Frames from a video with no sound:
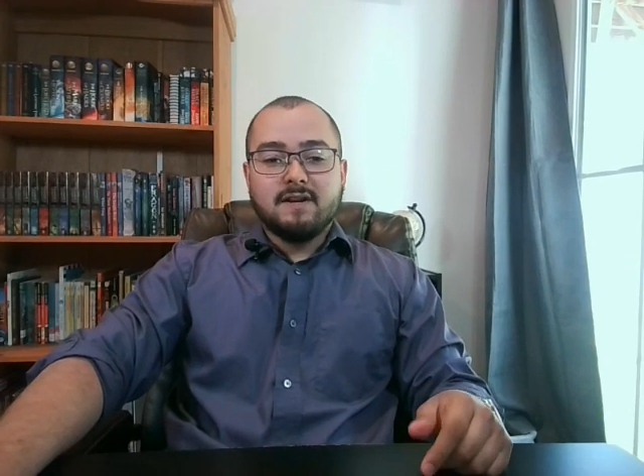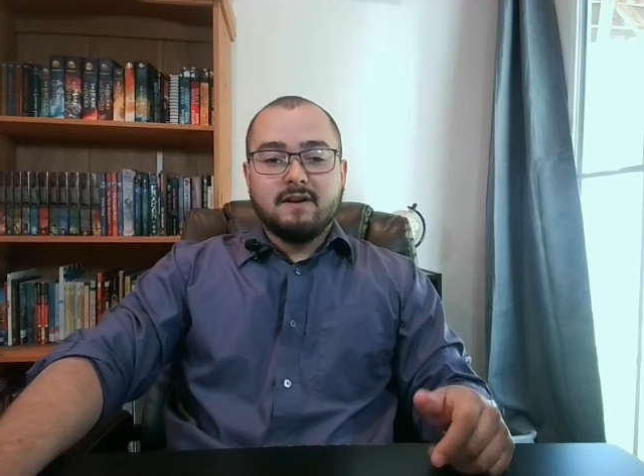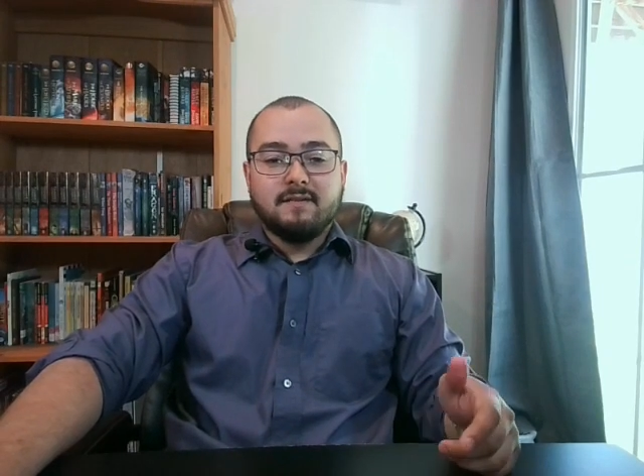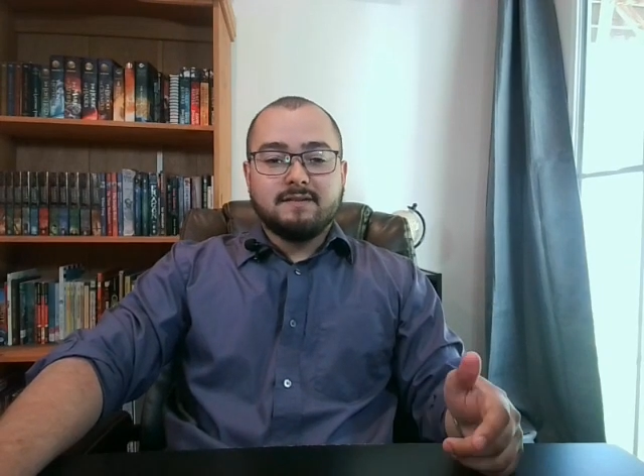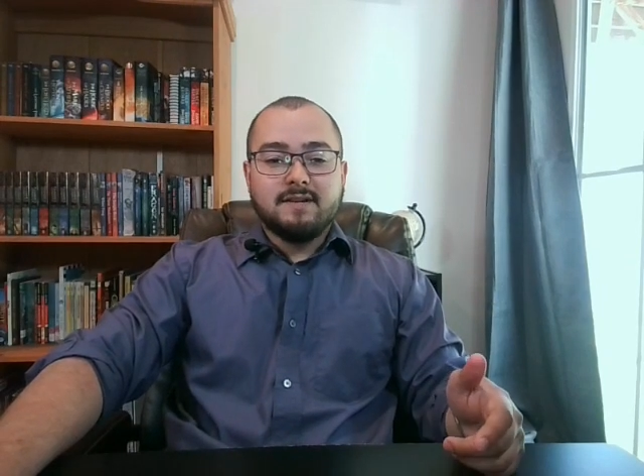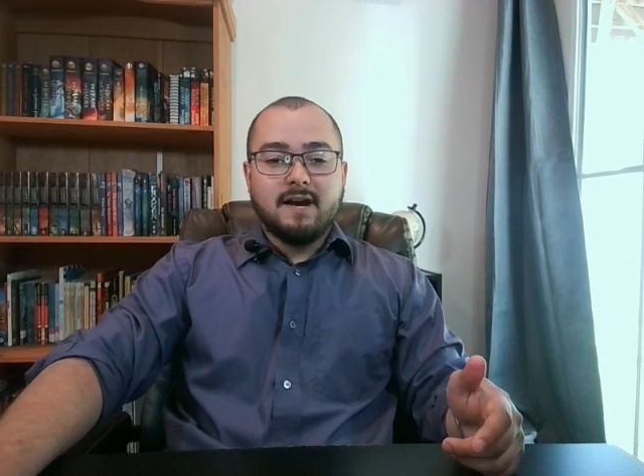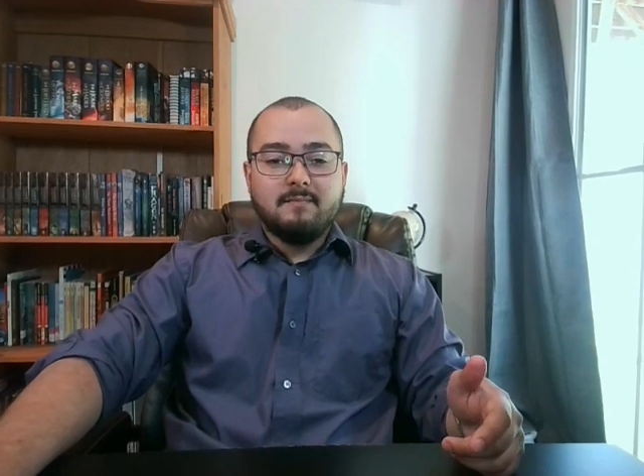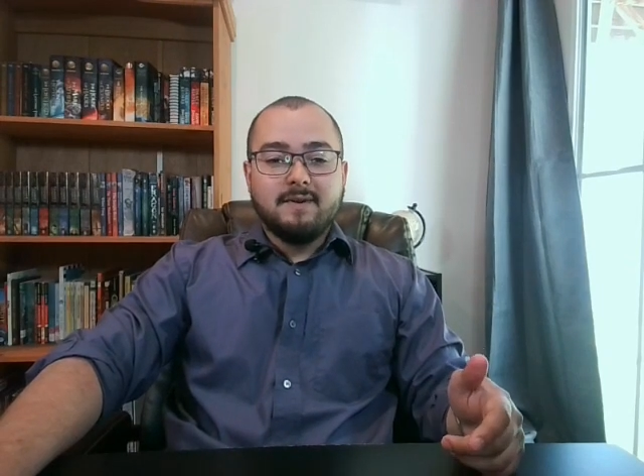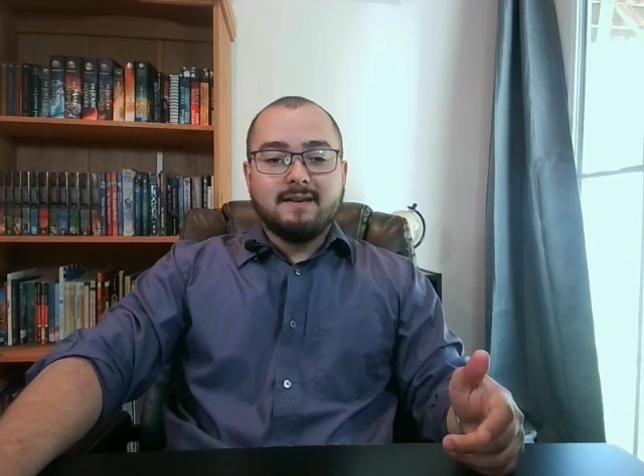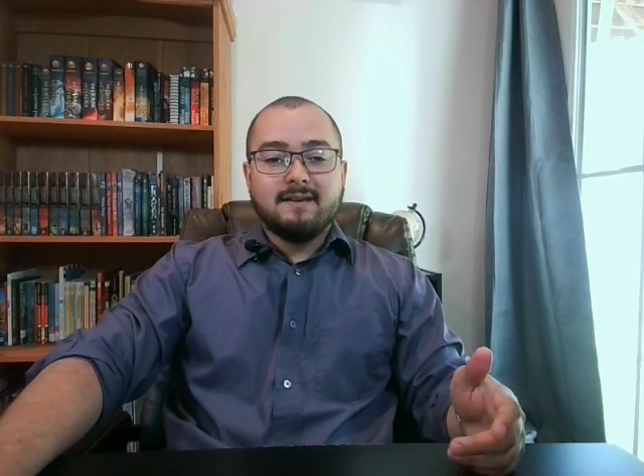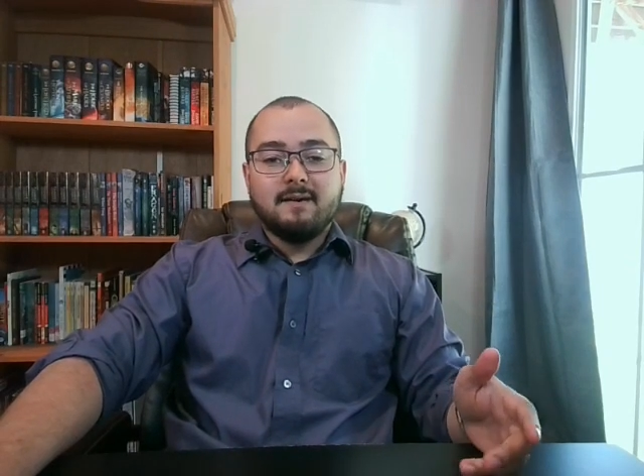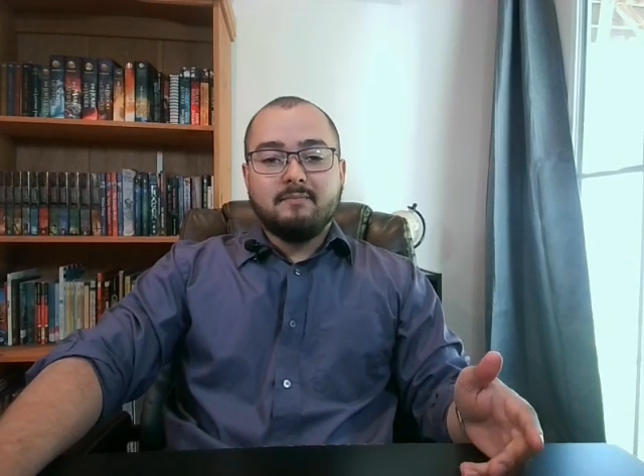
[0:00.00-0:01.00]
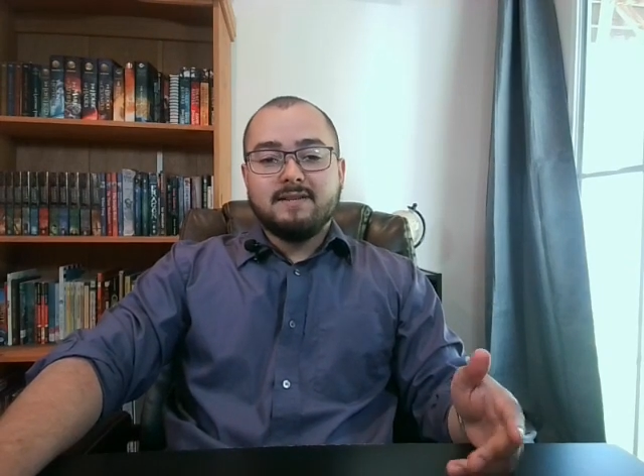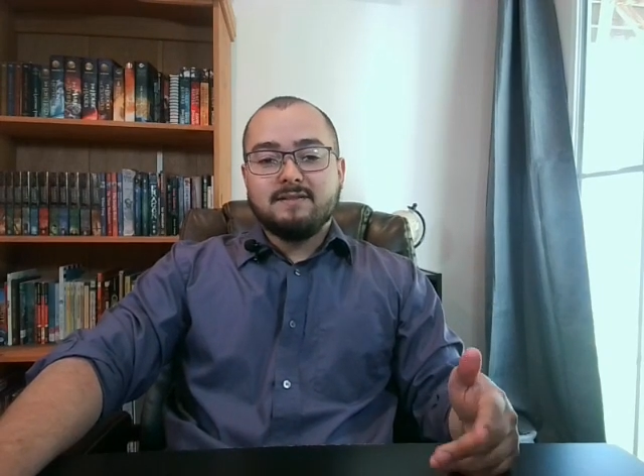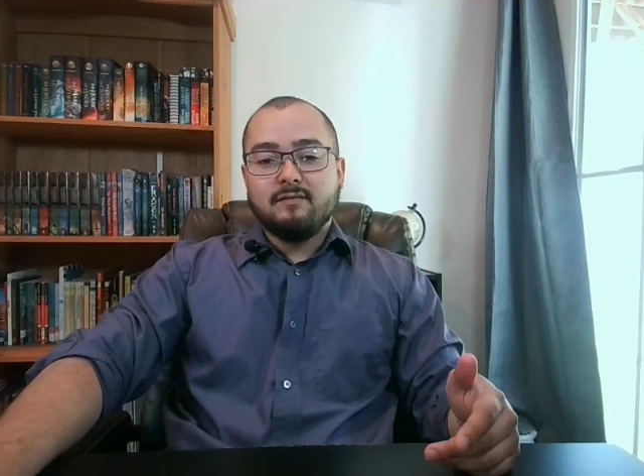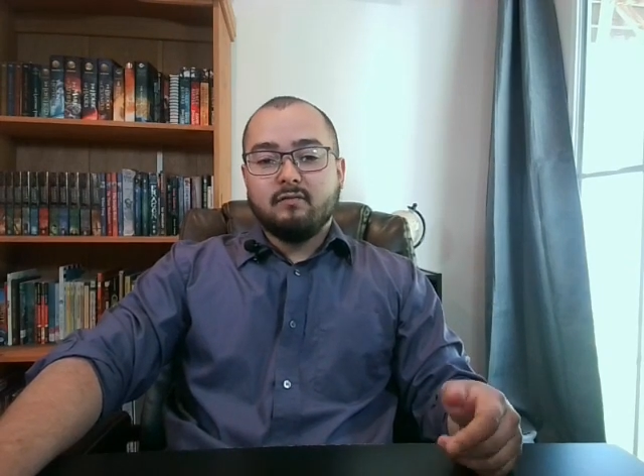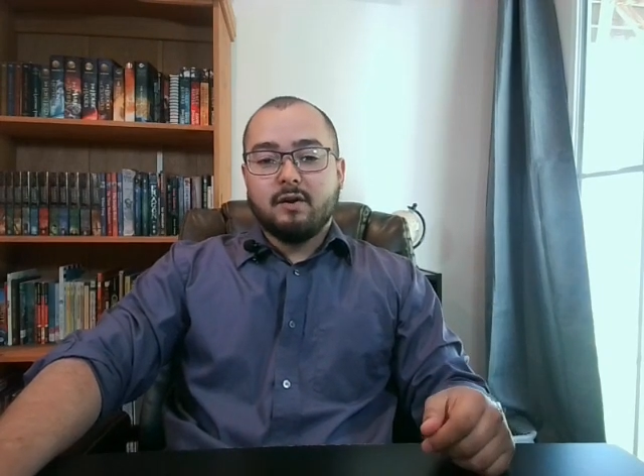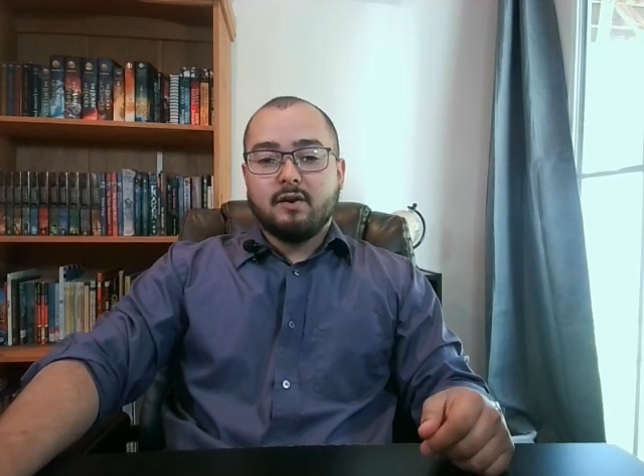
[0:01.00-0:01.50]
of a topic a piece
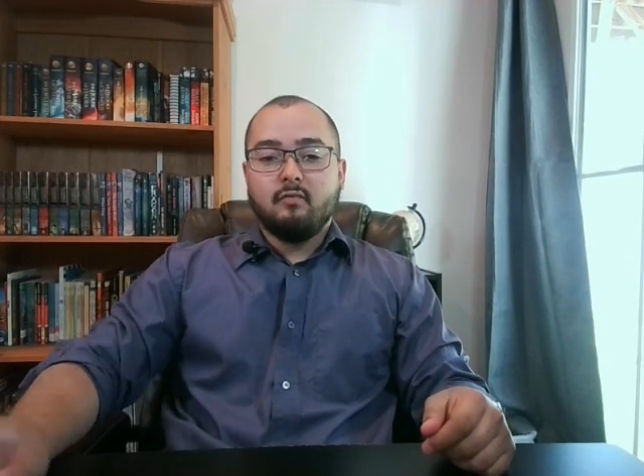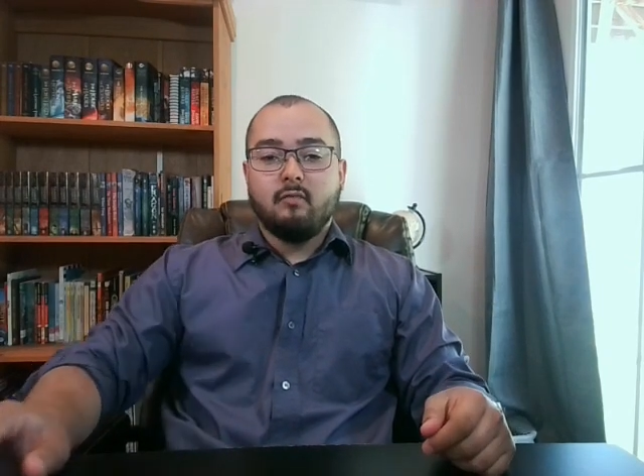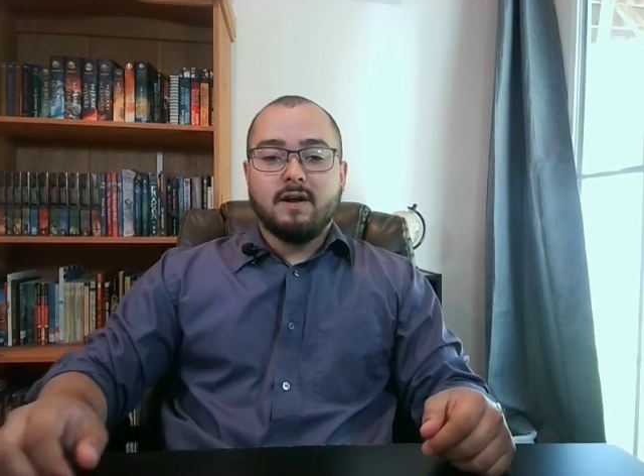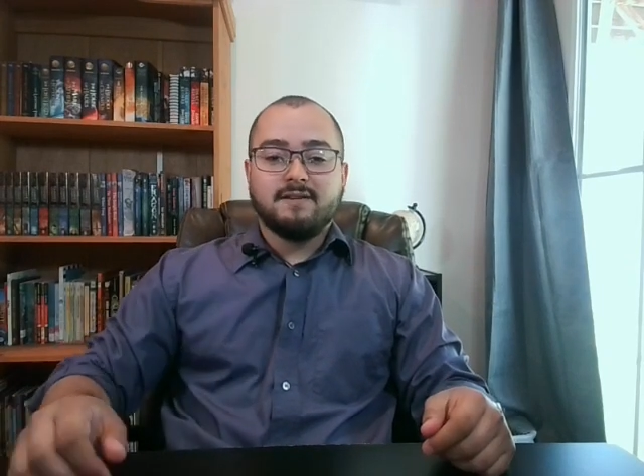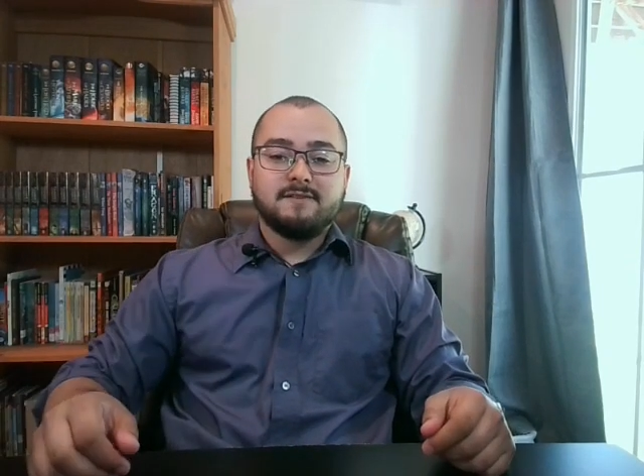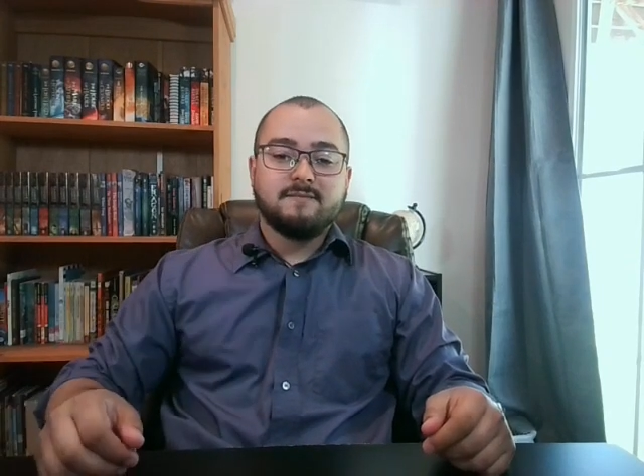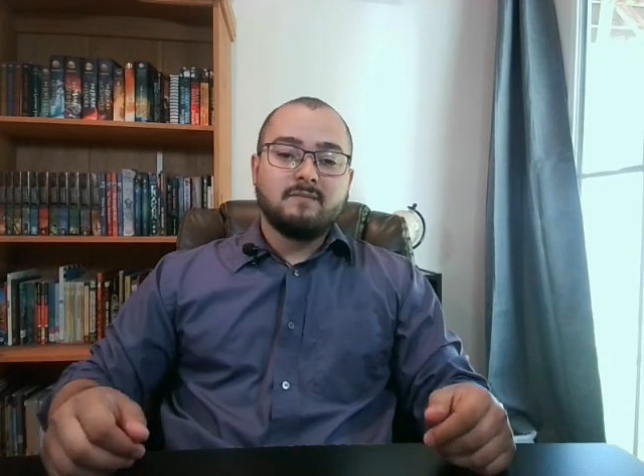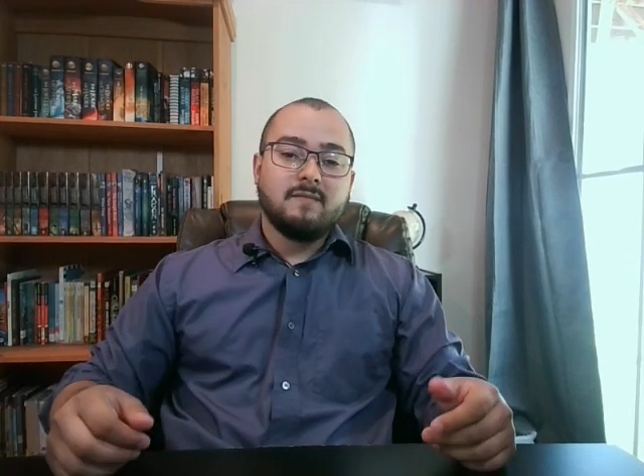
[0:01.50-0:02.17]
of work was.